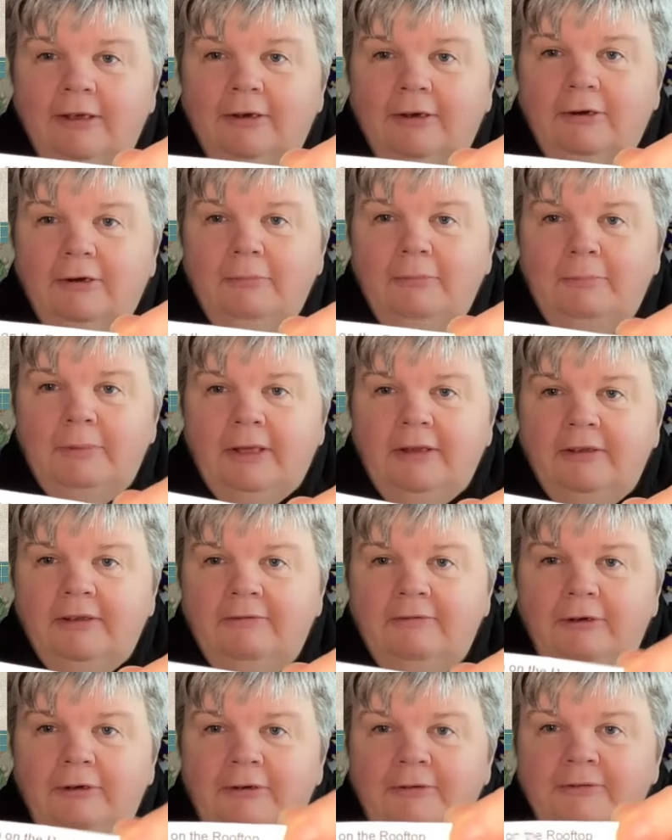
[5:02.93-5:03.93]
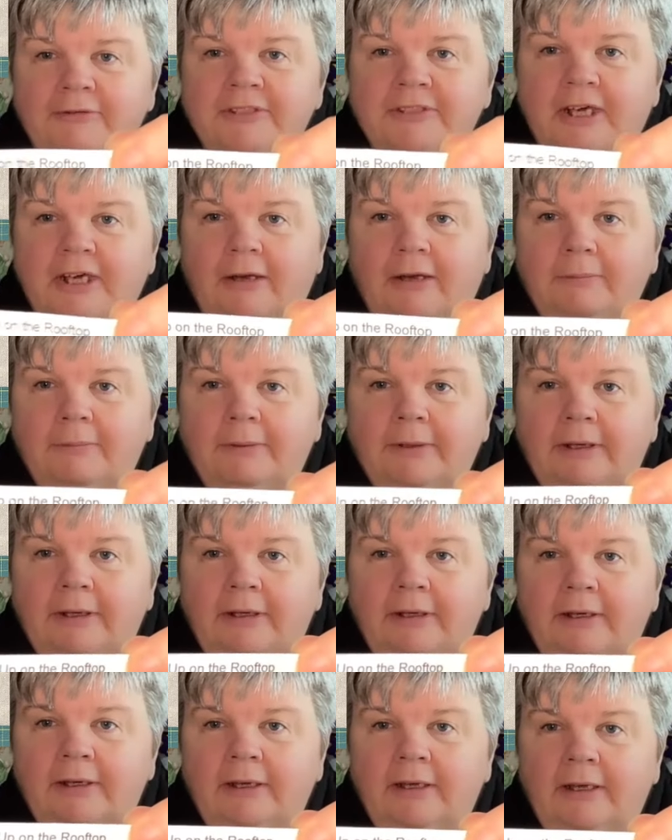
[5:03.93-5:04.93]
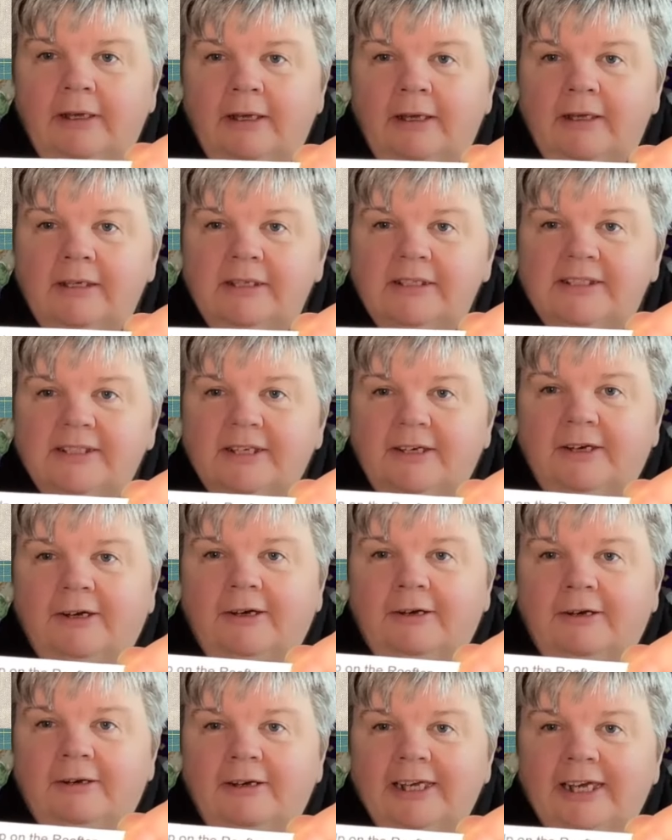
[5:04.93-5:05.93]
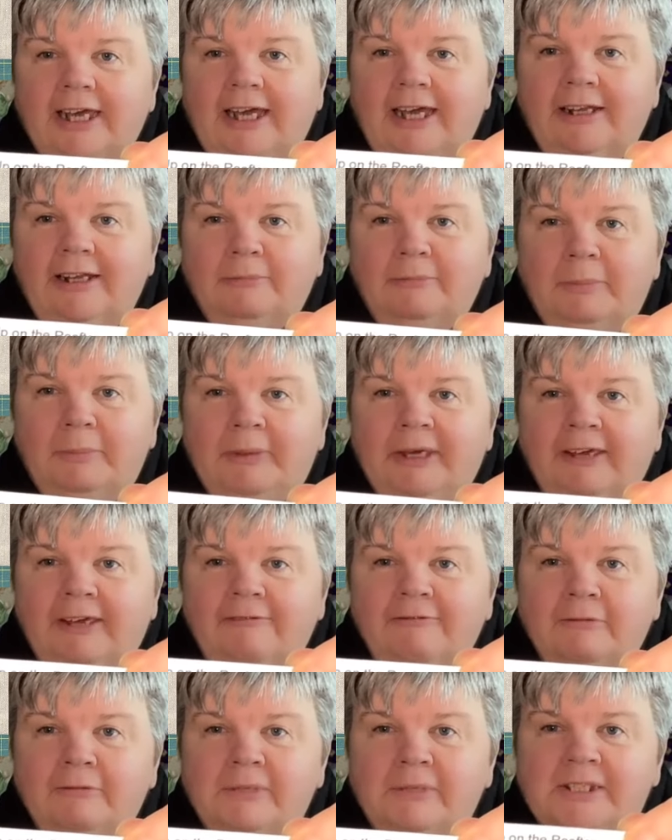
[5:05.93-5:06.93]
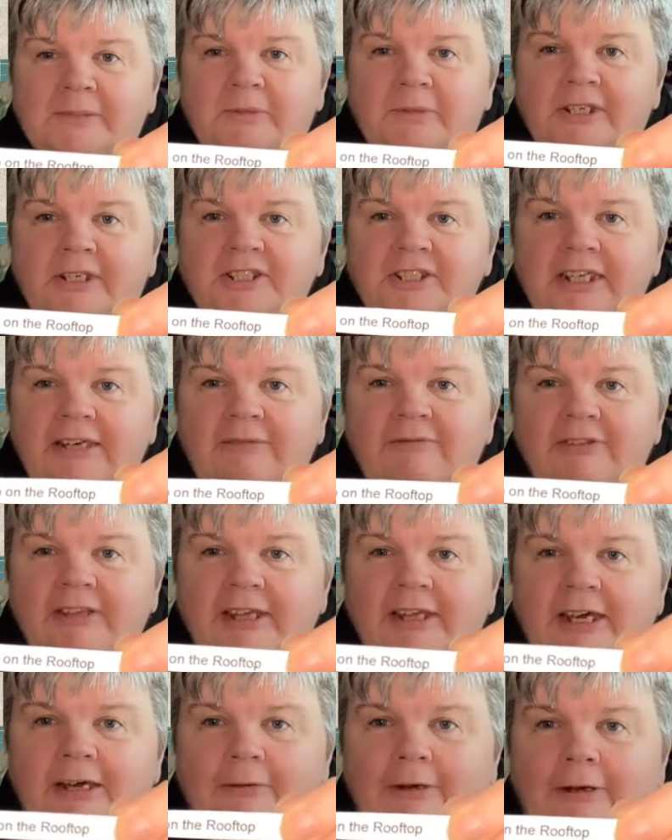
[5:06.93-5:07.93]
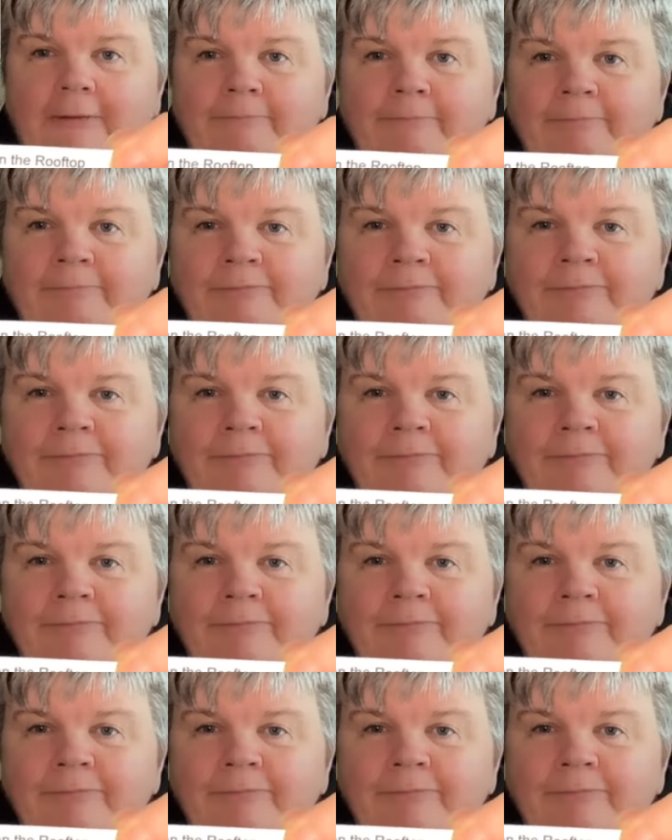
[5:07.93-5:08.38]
Up on the Rooftop. So again, I'll be picking from my spreadsheet for that one.